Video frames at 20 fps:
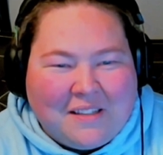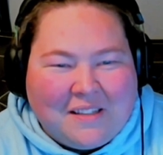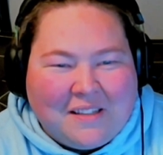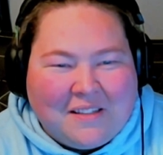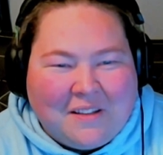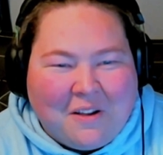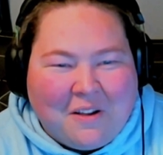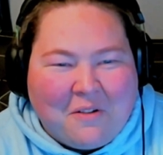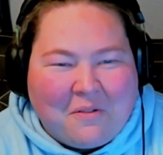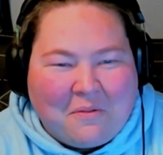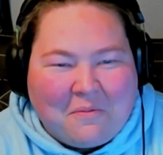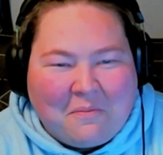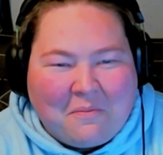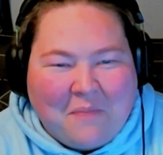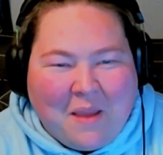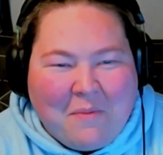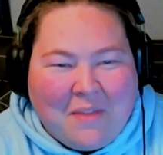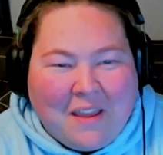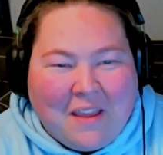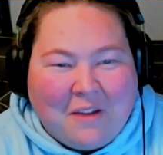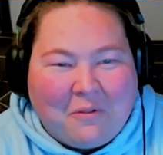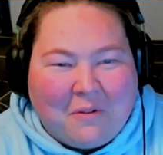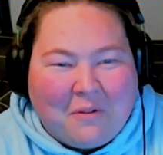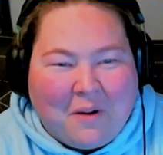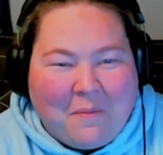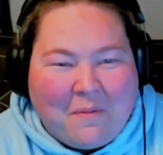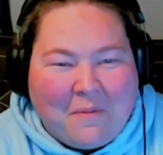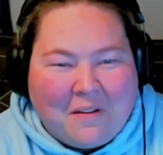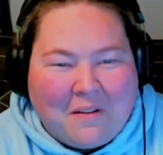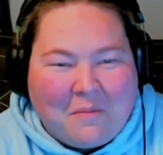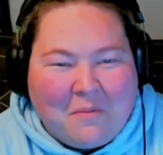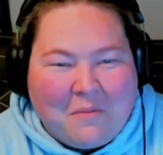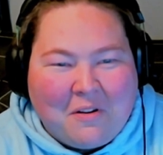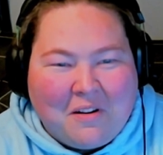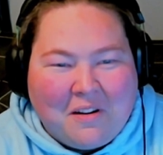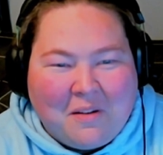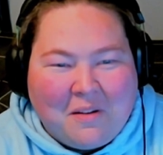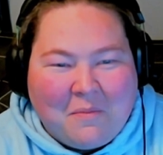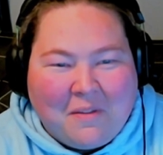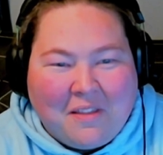so maybe they grew up in the
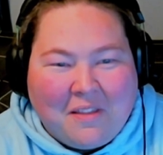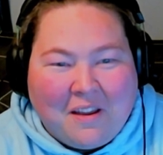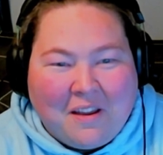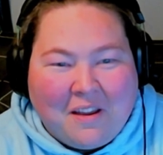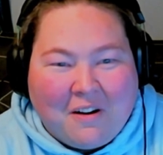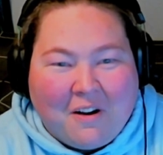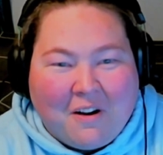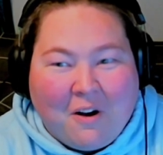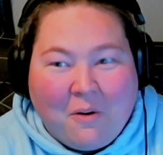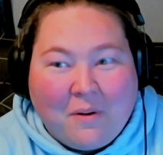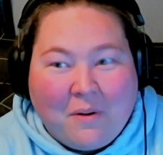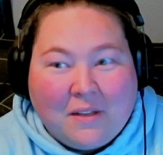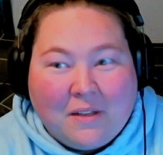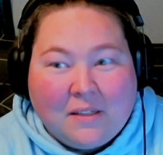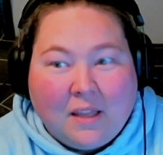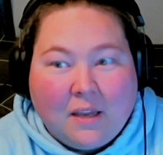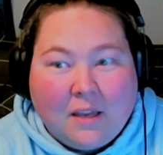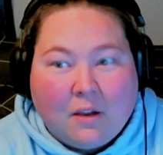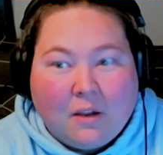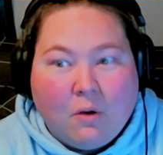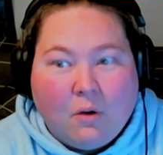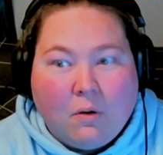community, but they're always like,